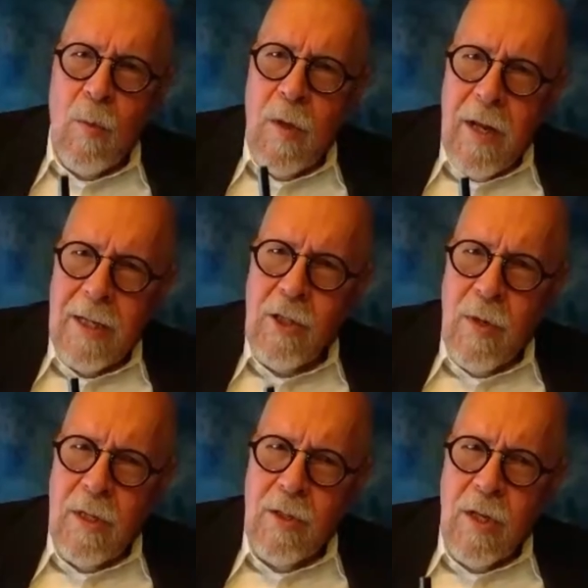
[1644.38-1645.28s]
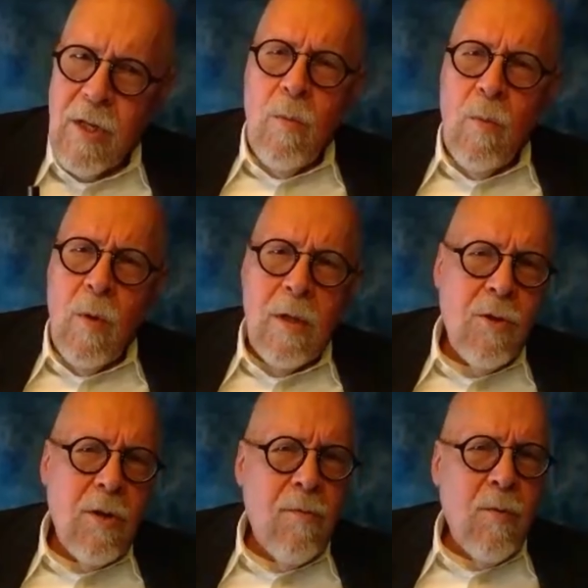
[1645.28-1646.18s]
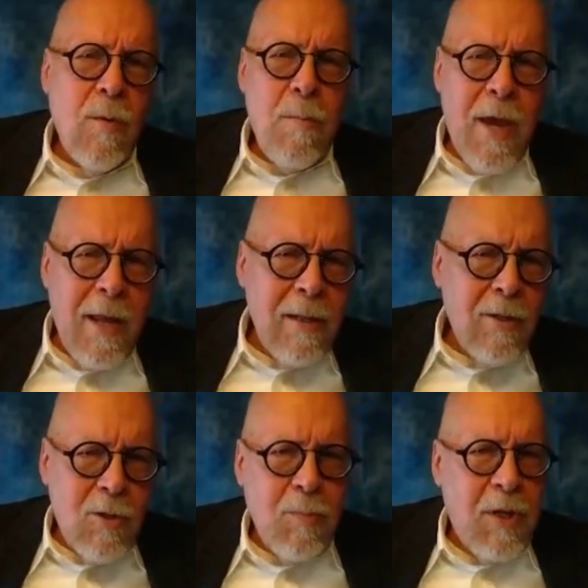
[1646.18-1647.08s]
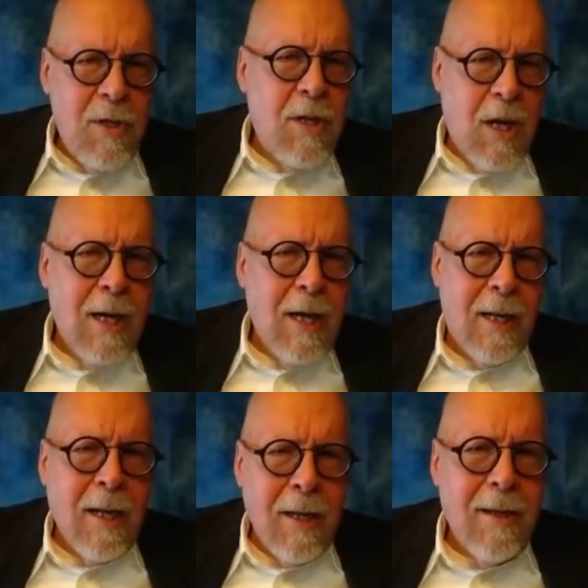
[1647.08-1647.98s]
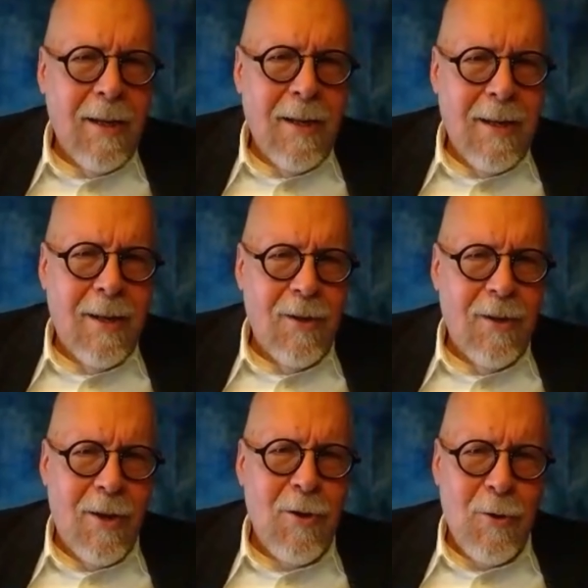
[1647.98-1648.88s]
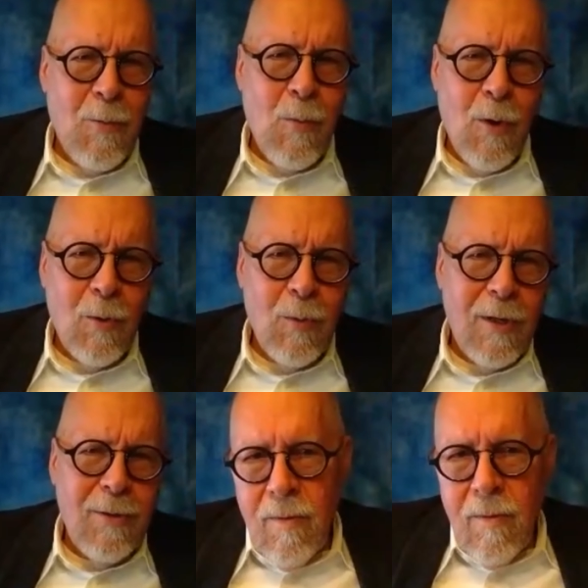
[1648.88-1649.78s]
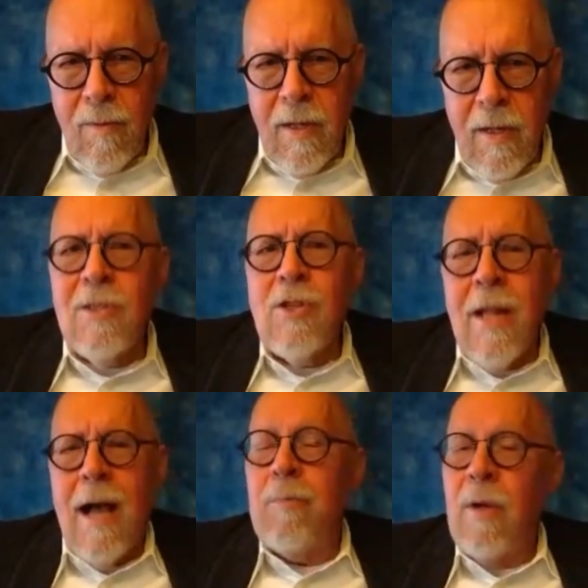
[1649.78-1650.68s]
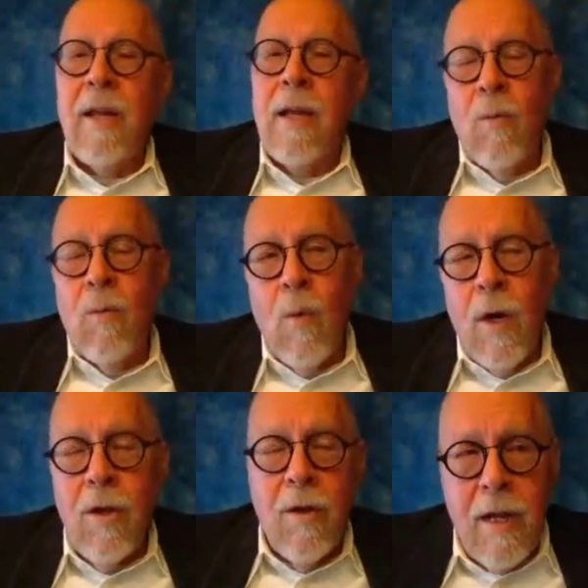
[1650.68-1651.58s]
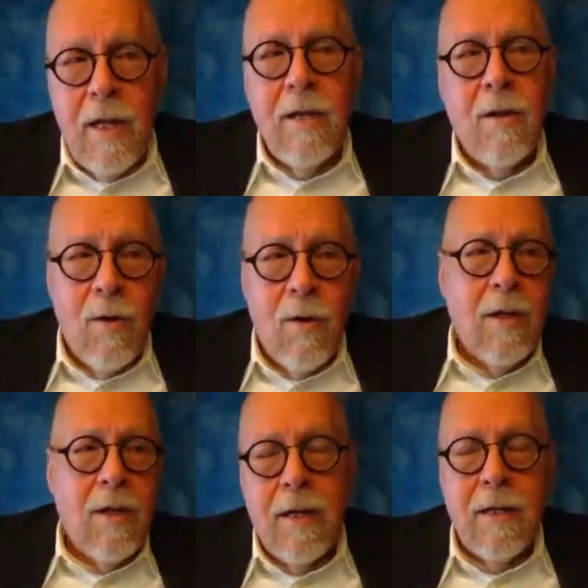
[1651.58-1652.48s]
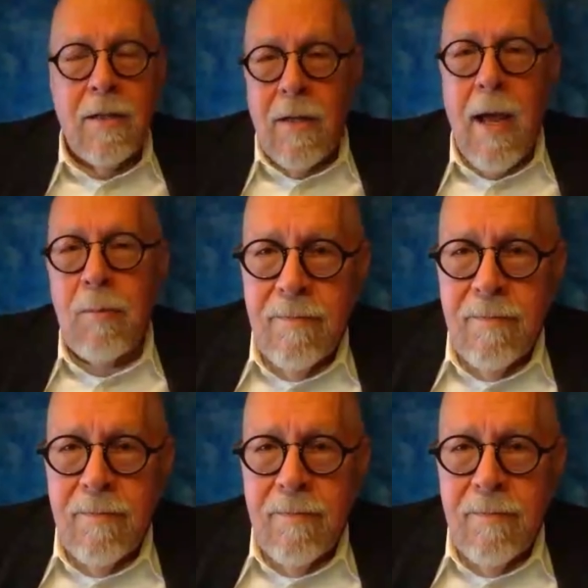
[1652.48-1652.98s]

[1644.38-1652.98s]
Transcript: The next one is, what sort of remains to be done in your world? What needs to happen, and what do you need in order to get it to happen?